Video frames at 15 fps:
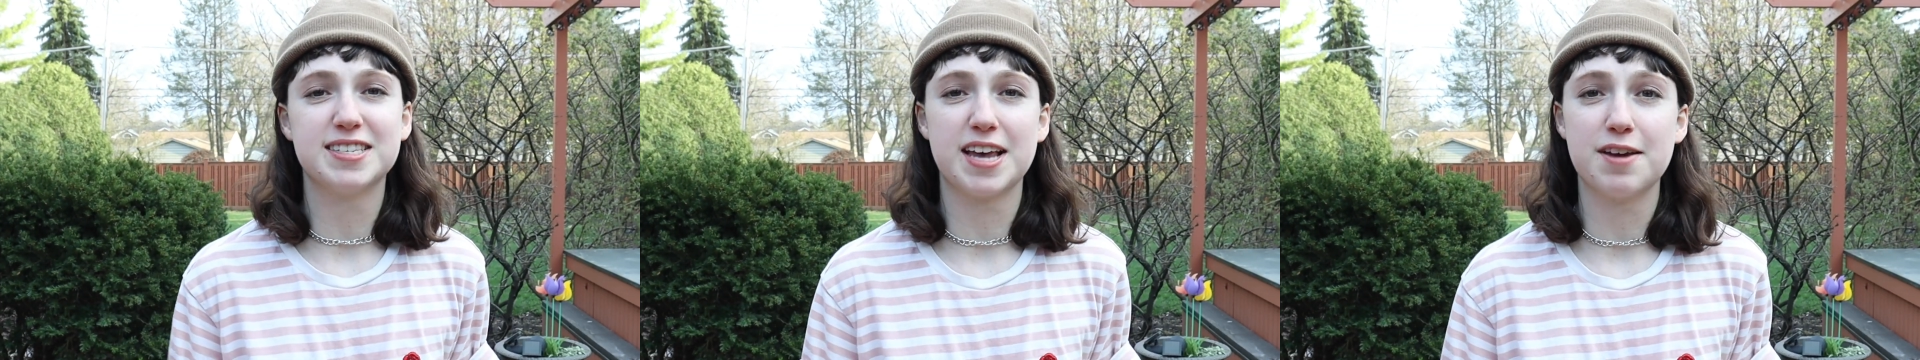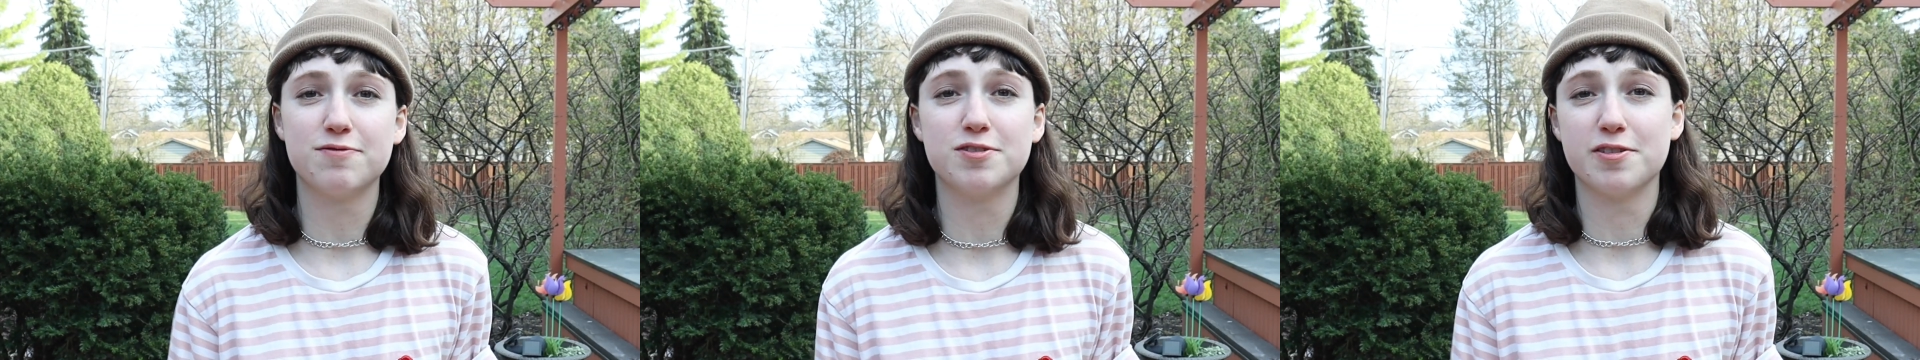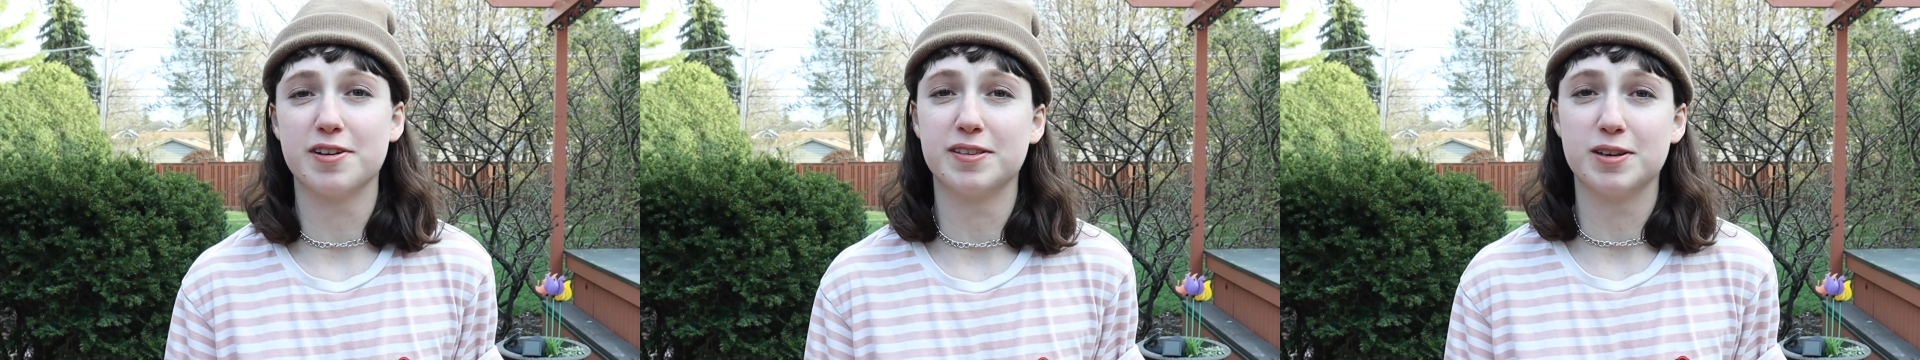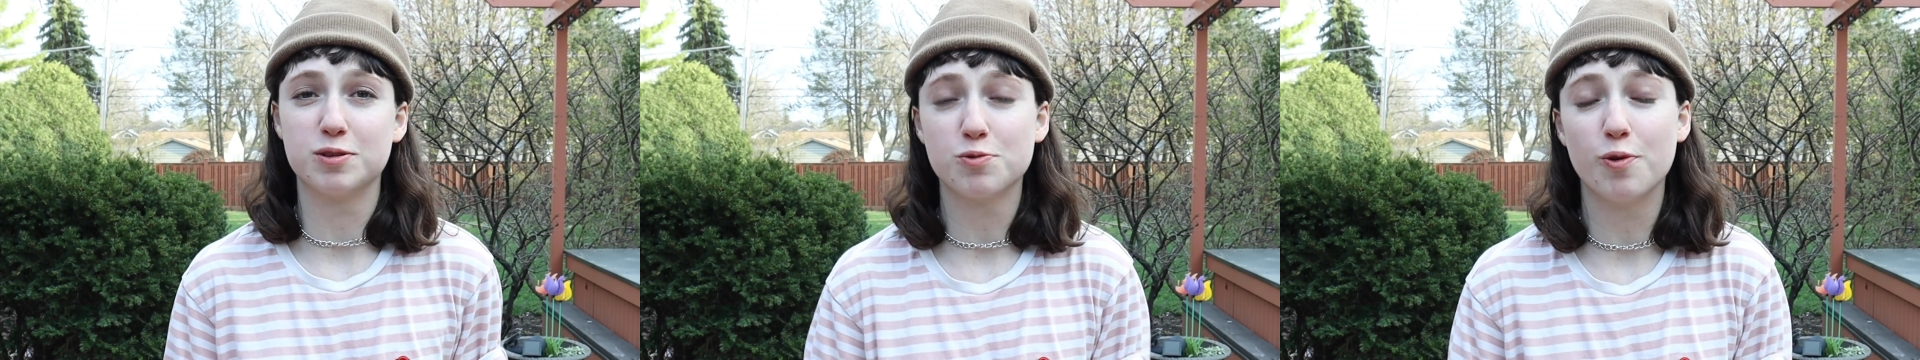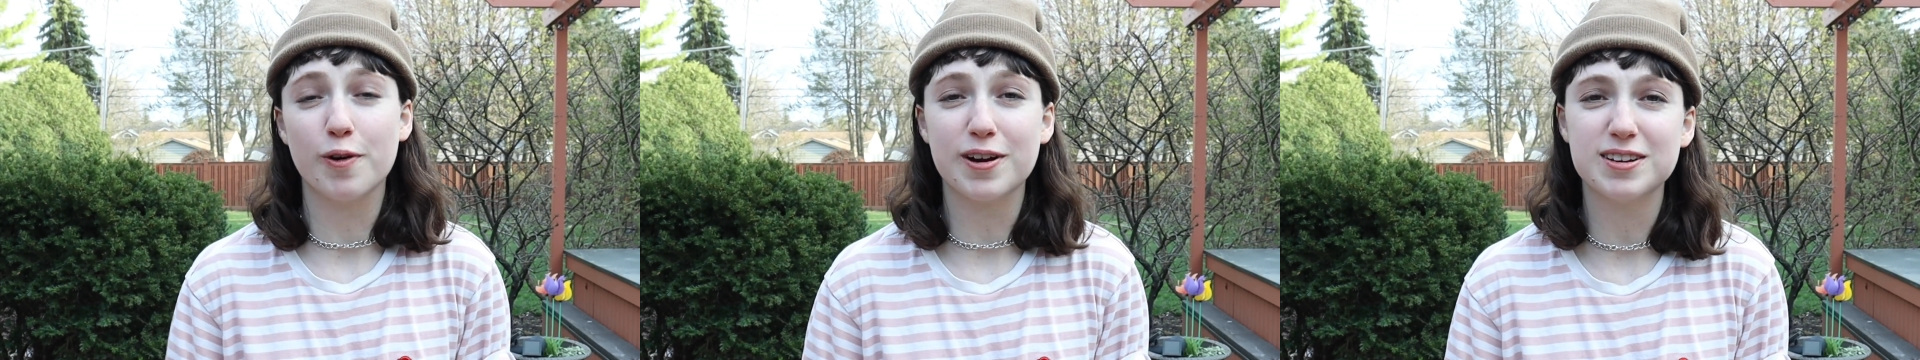safe during
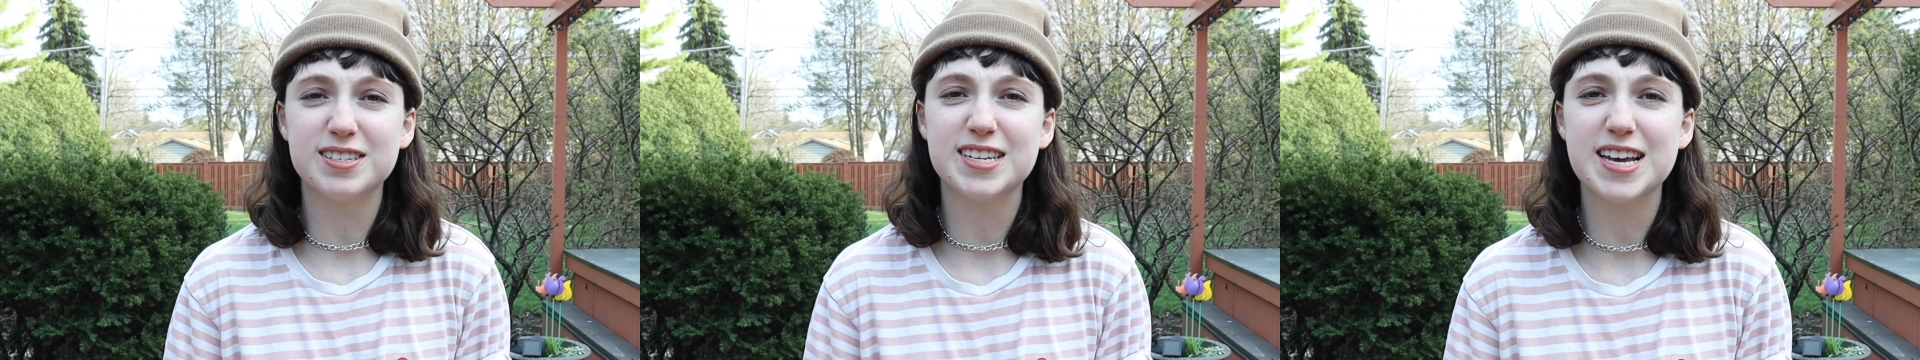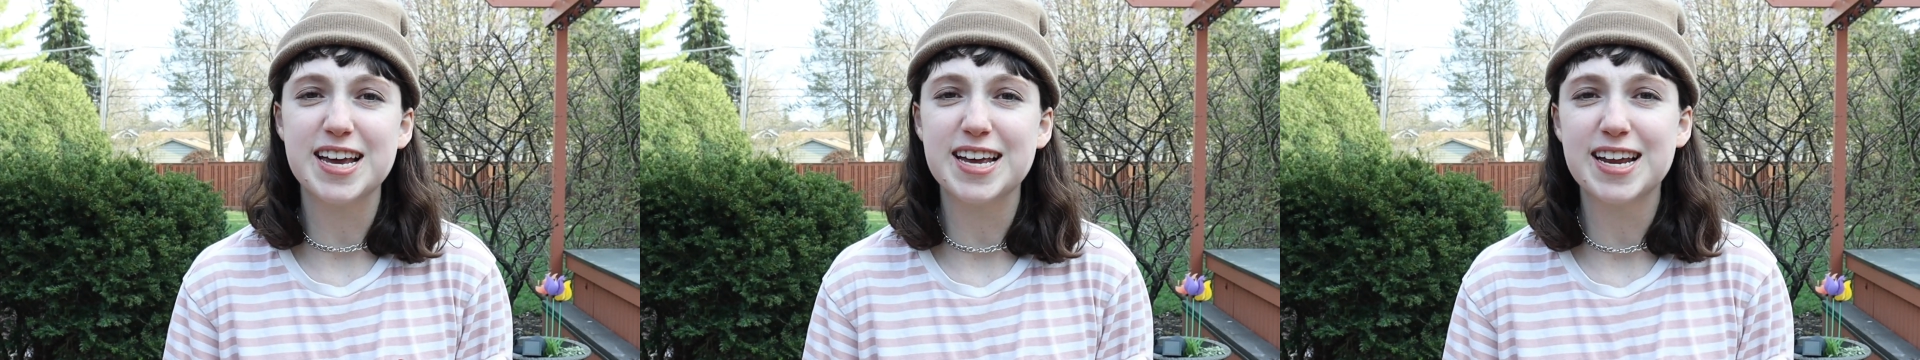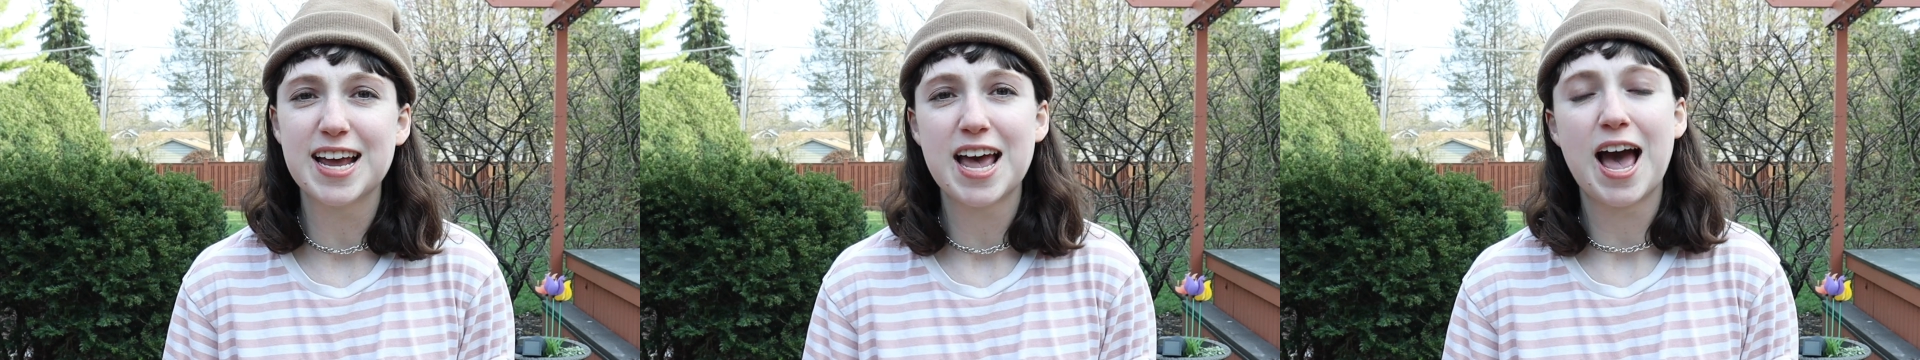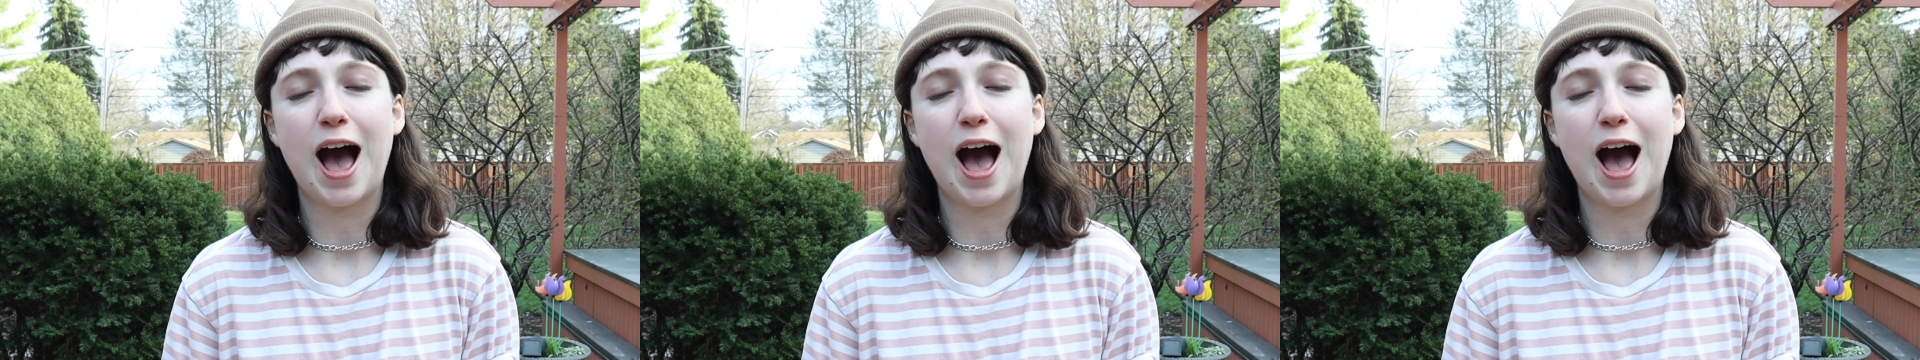this quarantine.